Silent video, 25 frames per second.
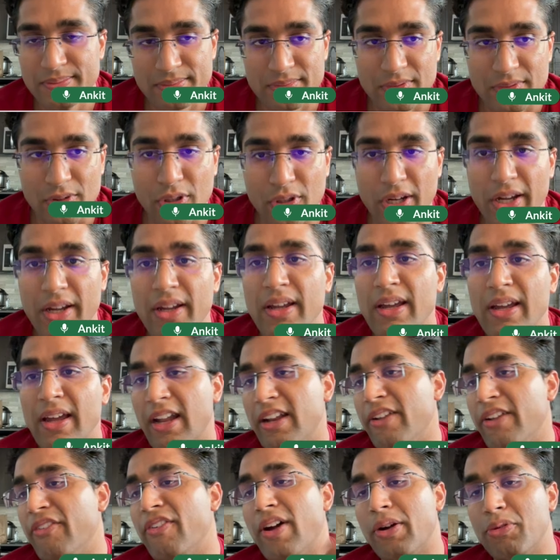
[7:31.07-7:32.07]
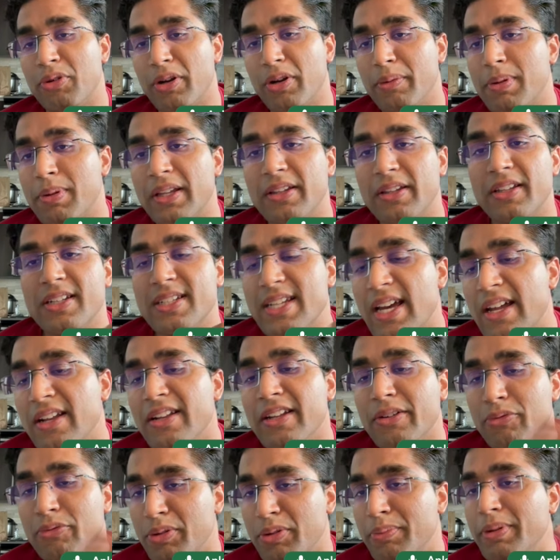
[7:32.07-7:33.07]
Okay? And if I were to play the 10,
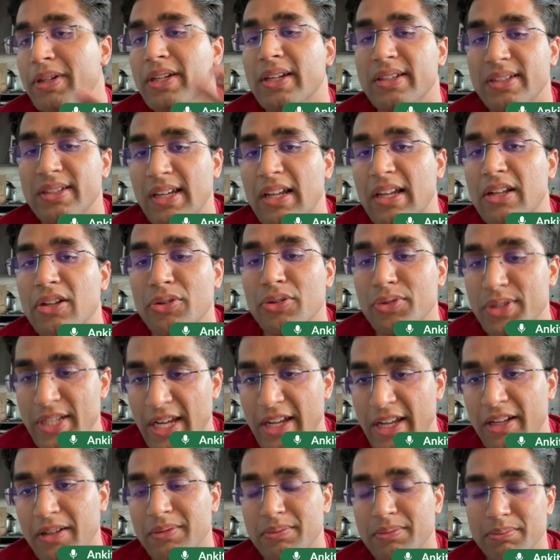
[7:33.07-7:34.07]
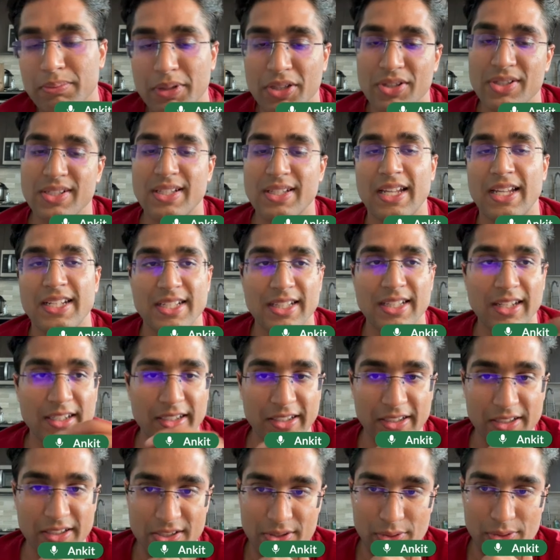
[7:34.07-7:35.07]
it would be a yellow 10 because that's the
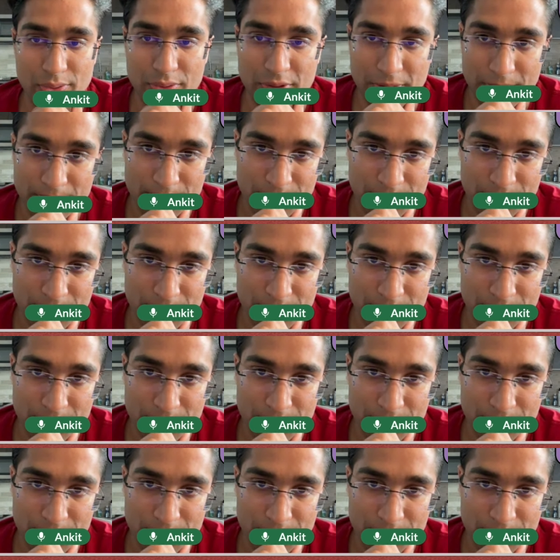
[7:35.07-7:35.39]
lead suit.